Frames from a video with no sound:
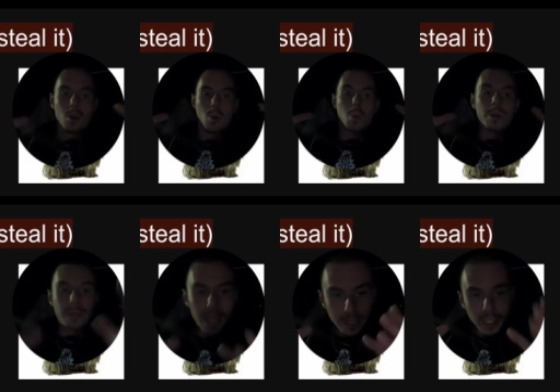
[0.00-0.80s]
With
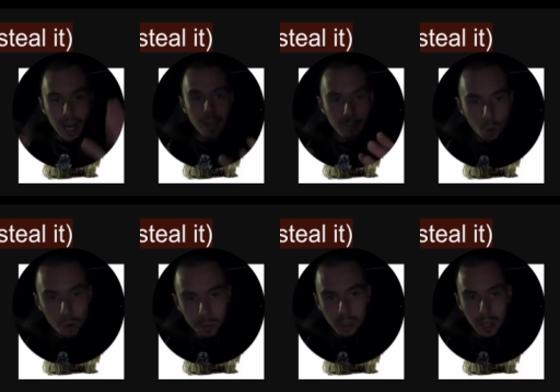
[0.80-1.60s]
this kind of
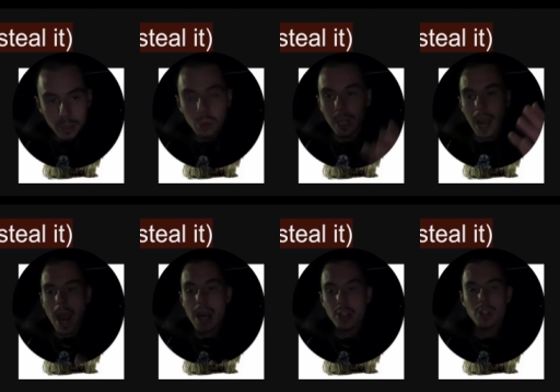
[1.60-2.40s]
formula, you can
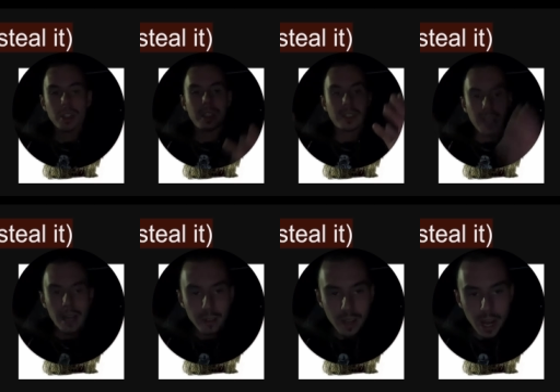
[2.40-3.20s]
actually
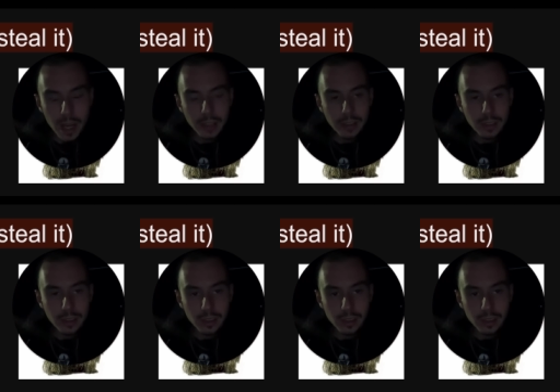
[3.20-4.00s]
standardize
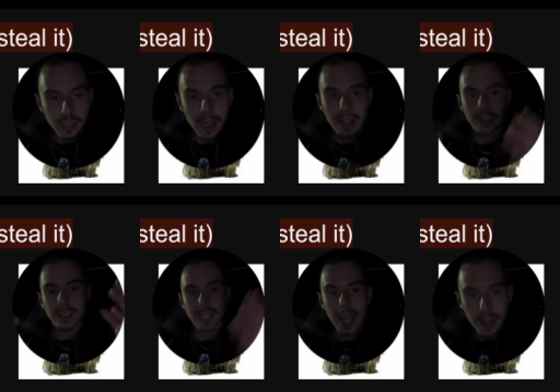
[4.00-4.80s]
and
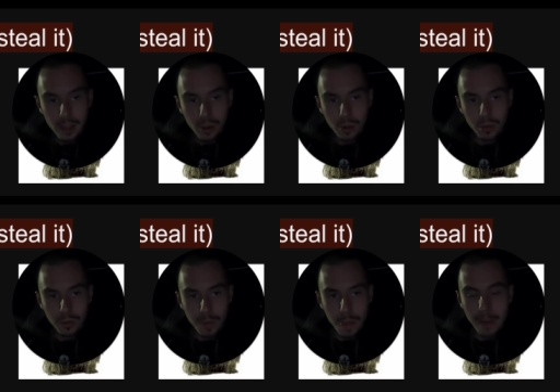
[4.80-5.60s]
scale
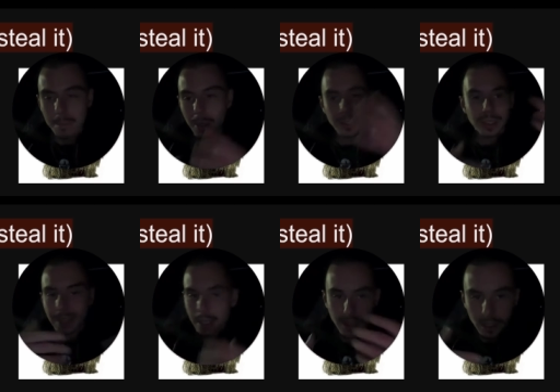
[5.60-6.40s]
and build
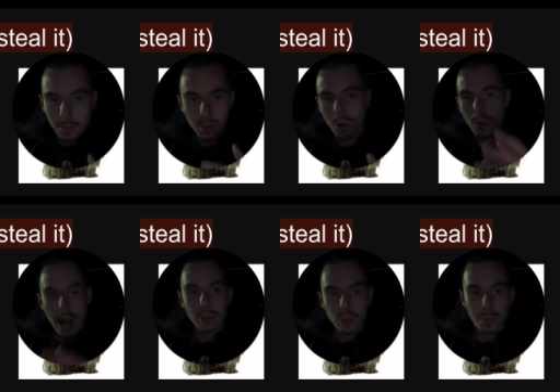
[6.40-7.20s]
systems
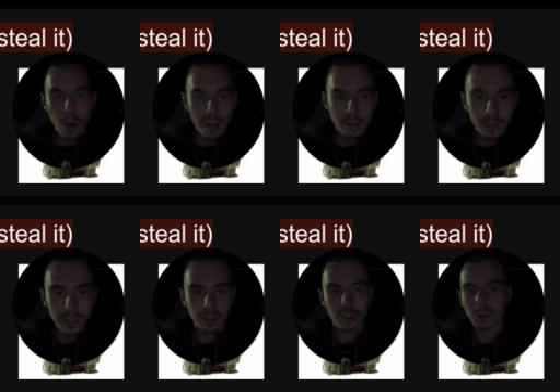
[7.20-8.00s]
around your product
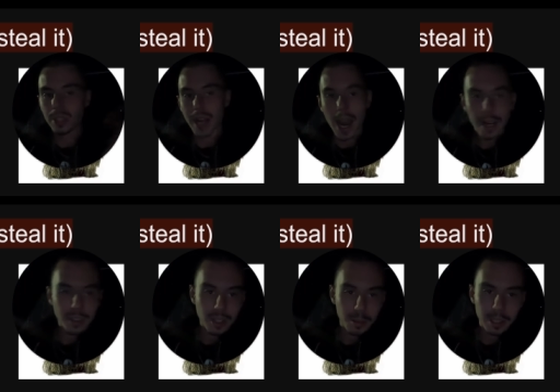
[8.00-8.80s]
research. So you can hire
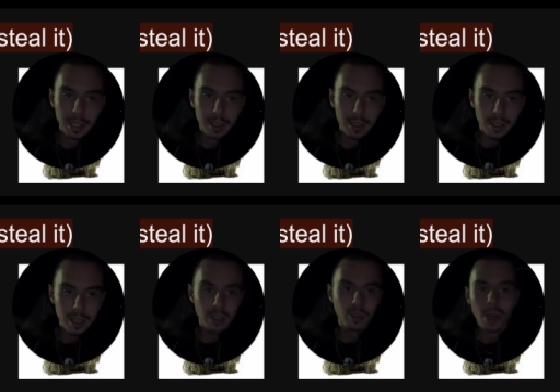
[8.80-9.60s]
somebody
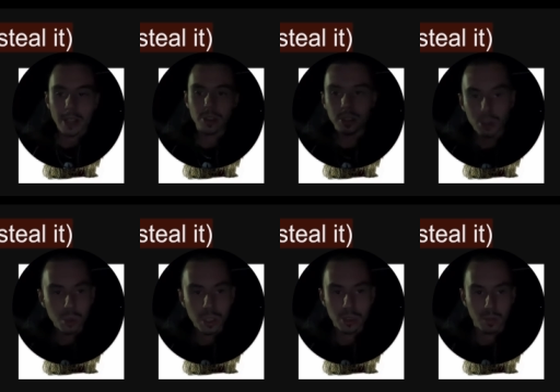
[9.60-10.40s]
to actually do
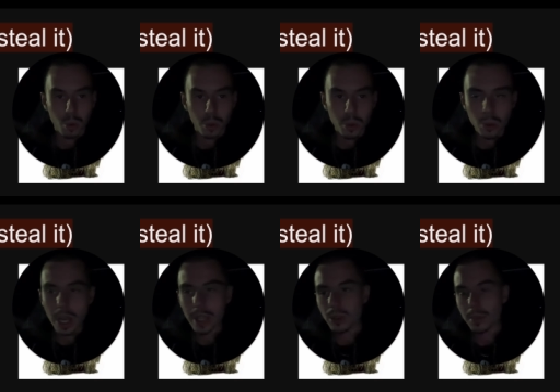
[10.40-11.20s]
this for you,
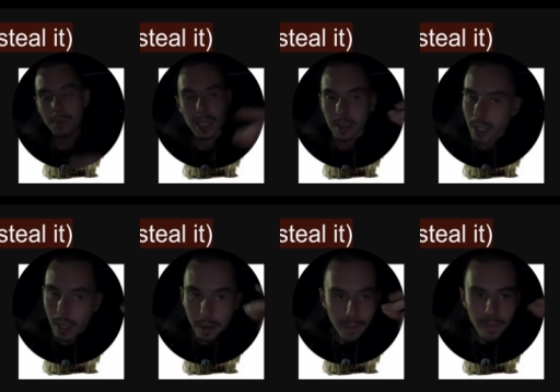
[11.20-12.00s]
and you can be
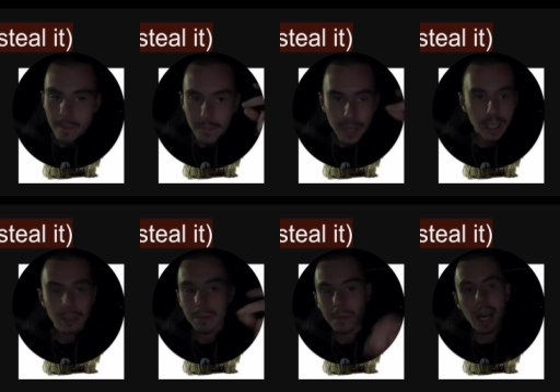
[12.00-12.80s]
freaking
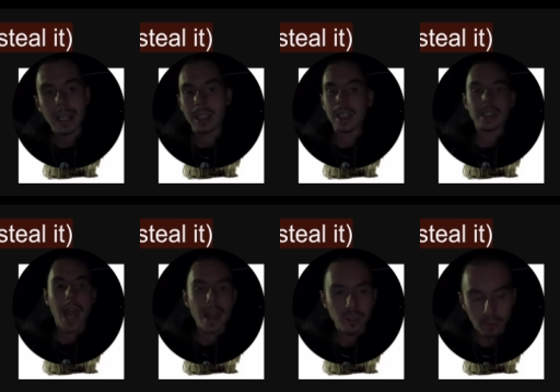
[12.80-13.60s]
finding
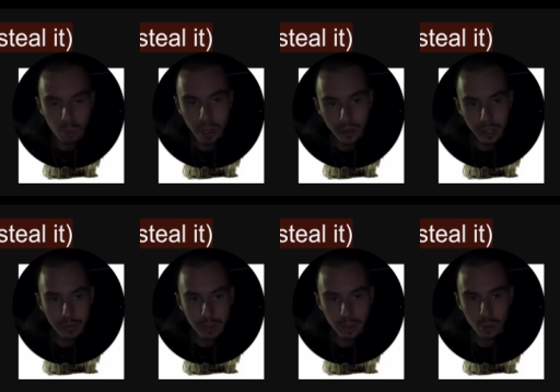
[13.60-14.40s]
tens of winners every
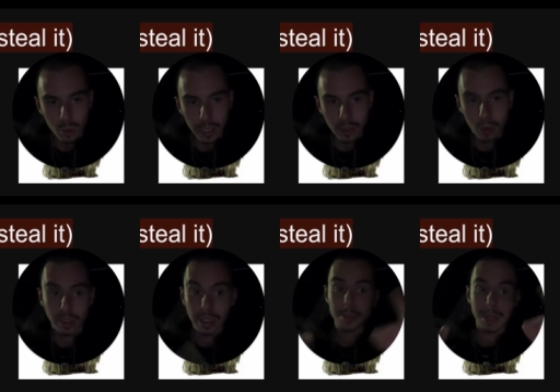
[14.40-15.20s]
single week, or at
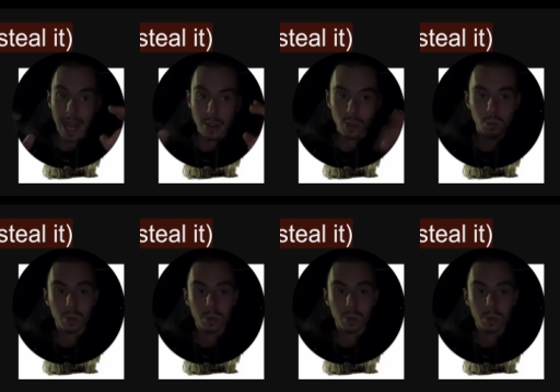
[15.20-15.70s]
least potential